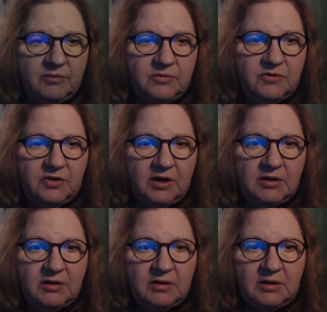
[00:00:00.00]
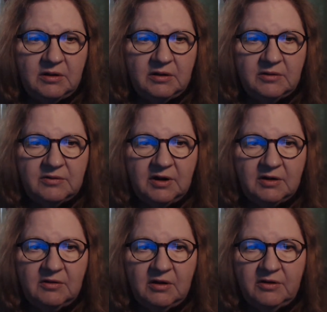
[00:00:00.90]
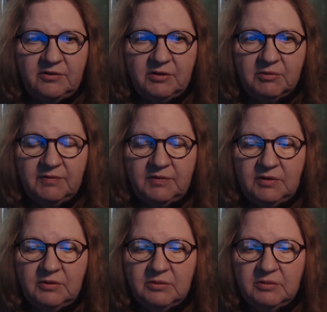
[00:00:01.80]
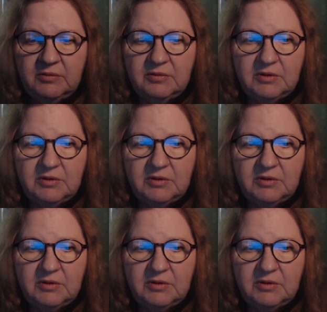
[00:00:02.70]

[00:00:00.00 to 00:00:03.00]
channel, Technology Review,